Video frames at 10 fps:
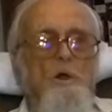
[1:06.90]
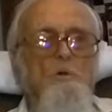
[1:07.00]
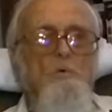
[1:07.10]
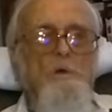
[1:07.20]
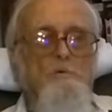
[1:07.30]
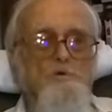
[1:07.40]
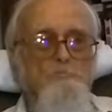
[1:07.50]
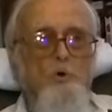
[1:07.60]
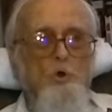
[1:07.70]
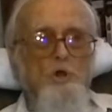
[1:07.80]
Well, we
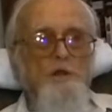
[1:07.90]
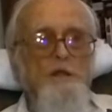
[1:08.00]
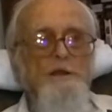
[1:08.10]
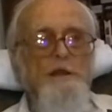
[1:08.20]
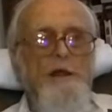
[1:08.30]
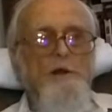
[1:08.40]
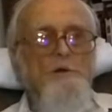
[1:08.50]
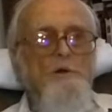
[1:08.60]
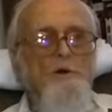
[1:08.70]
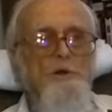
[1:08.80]
was pulling in
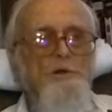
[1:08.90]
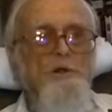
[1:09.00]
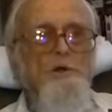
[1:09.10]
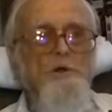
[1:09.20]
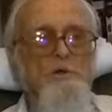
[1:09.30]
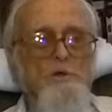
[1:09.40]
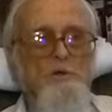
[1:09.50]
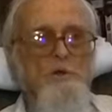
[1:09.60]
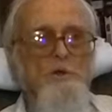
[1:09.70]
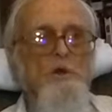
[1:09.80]
there and
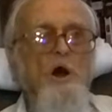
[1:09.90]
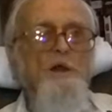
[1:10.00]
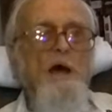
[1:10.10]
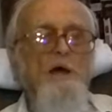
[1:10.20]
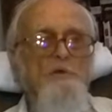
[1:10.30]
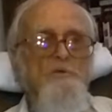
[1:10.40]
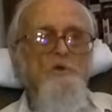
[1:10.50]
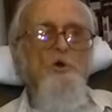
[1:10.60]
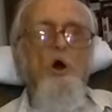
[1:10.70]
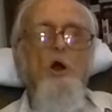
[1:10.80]
got out
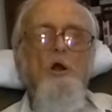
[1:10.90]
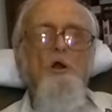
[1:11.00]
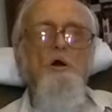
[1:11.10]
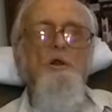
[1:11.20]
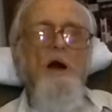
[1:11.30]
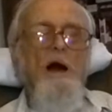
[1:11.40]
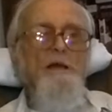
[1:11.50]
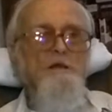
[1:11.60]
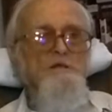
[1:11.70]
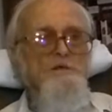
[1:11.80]
of the car, and
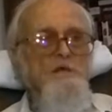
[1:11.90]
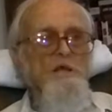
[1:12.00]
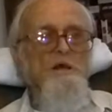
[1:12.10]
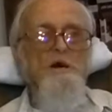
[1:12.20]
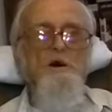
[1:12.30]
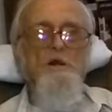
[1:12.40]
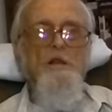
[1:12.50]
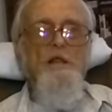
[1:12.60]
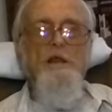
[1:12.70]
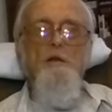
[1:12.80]
I could see
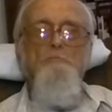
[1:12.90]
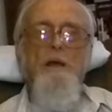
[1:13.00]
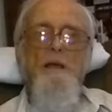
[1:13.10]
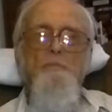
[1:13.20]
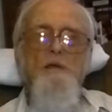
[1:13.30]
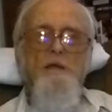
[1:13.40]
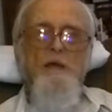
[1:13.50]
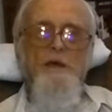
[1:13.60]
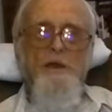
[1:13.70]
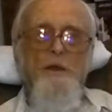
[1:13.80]
a little baby
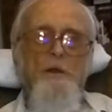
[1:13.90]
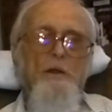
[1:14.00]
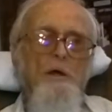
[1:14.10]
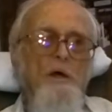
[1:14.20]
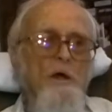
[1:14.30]
kitten